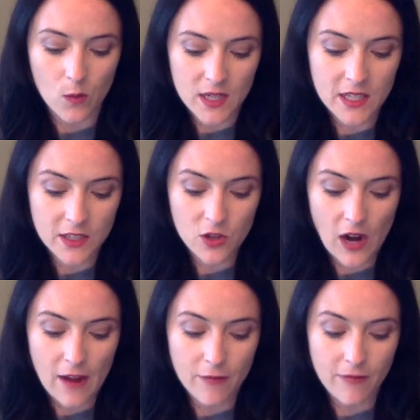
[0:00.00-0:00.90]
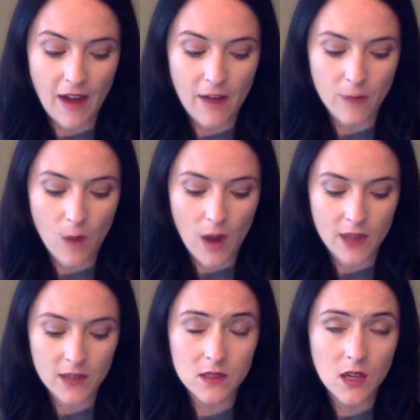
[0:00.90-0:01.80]
we did try 5
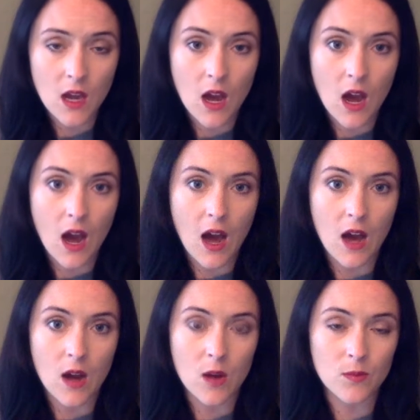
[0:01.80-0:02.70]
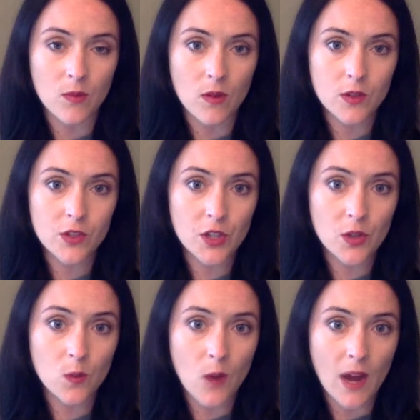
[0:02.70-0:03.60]
wines,
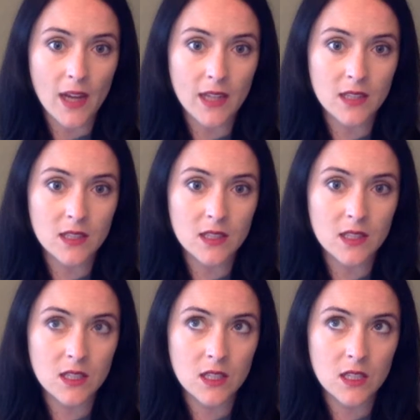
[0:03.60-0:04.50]
2 whites,